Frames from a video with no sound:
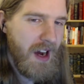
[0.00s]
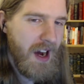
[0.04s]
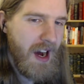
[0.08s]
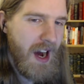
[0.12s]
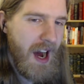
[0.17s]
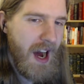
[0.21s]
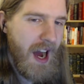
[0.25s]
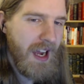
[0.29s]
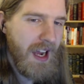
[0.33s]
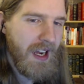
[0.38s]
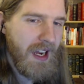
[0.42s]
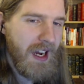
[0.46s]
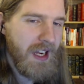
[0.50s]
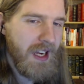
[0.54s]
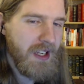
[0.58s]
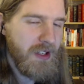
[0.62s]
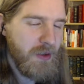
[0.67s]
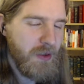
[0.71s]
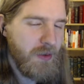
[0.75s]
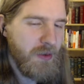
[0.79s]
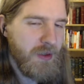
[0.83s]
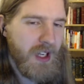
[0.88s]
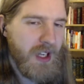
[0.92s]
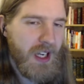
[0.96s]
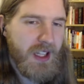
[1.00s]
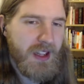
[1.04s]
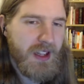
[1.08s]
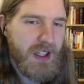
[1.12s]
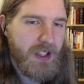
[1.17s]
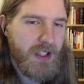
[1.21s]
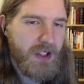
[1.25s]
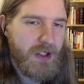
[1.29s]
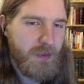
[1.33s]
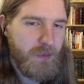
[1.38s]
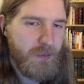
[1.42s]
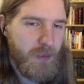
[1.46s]
I do like
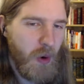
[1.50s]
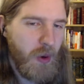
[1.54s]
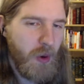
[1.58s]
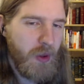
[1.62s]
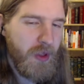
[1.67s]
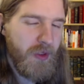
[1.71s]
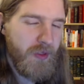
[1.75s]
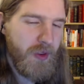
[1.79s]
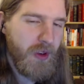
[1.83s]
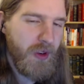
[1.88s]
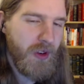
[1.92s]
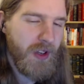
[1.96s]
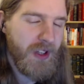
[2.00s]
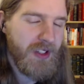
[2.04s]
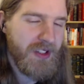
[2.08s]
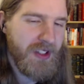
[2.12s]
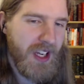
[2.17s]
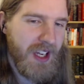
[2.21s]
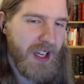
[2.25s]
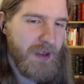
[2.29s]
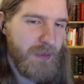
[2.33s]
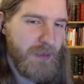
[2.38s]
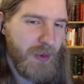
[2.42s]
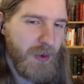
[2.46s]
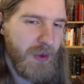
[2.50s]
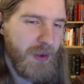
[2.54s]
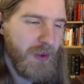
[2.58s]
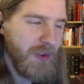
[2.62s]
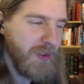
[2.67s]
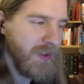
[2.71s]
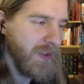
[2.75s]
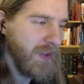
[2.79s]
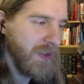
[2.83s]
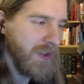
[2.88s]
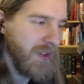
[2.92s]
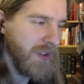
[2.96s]
that both of your
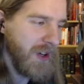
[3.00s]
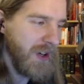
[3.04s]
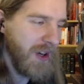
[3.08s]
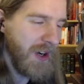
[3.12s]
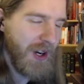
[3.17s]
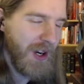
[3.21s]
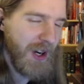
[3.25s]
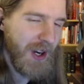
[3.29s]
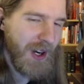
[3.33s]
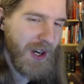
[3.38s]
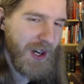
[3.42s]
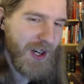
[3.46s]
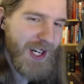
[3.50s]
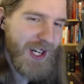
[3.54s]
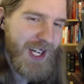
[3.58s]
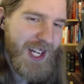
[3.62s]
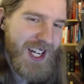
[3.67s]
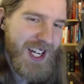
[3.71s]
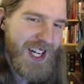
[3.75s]
examples are